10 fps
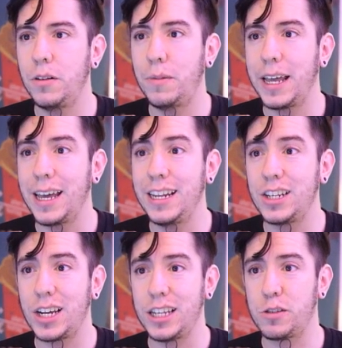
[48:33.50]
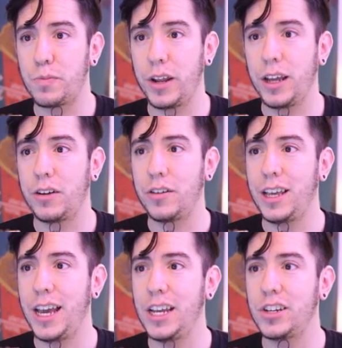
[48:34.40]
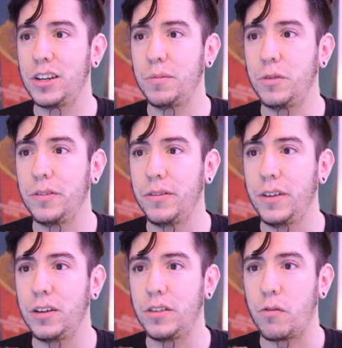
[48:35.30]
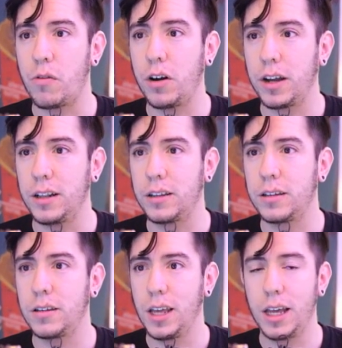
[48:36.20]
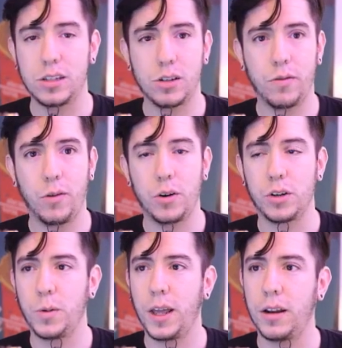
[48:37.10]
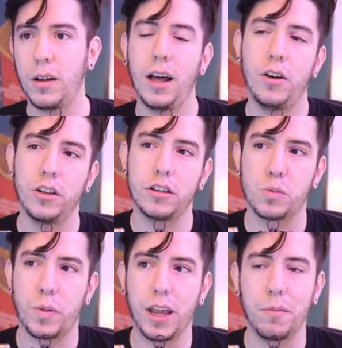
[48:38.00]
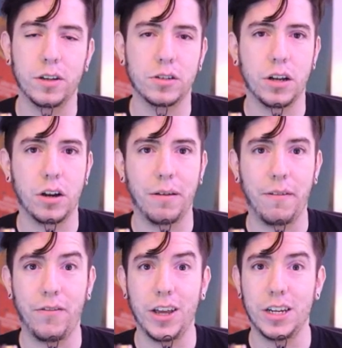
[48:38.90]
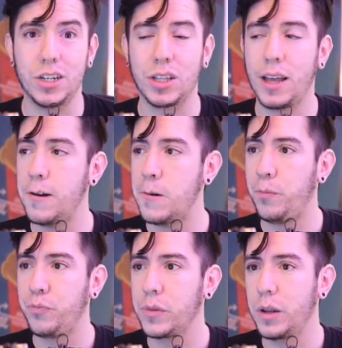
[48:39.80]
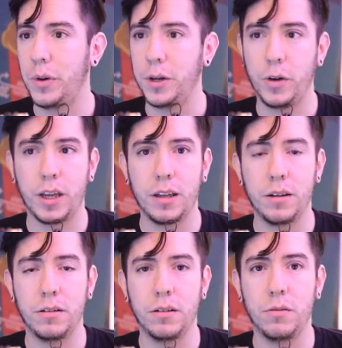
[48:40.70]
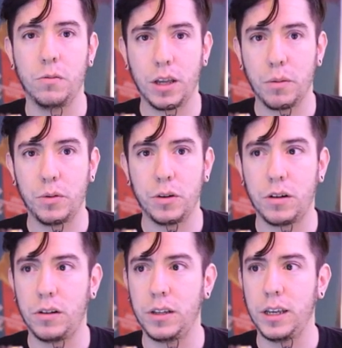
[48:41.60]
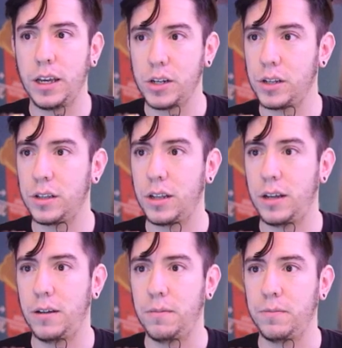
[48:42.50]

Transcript: Will by any chance Spring or the Asian movie be on the rocket? Yes, of course. We can not Spring because it's not gonna be finished, but we can put all the Asian